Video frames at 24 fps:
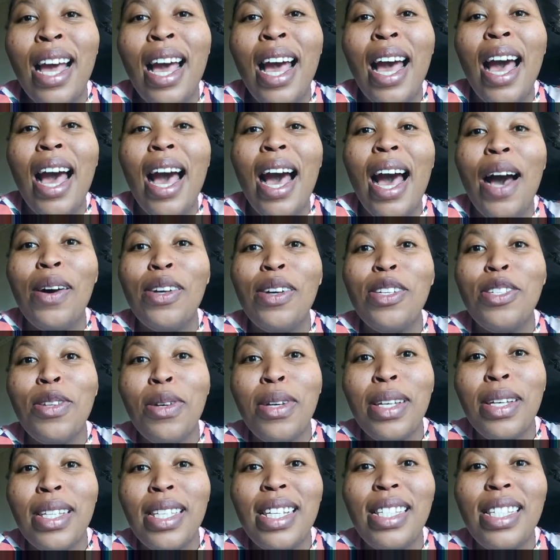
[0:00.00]
I
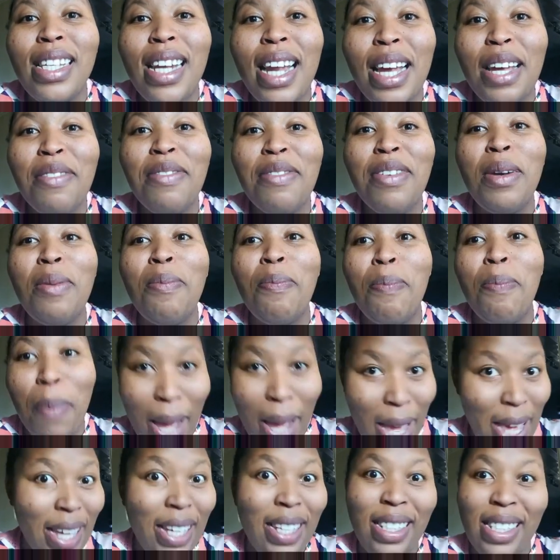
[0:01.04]
even
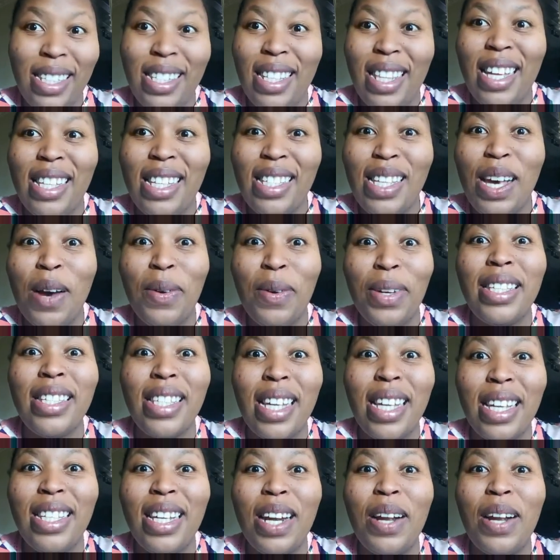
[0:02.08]
baked. That's how excited.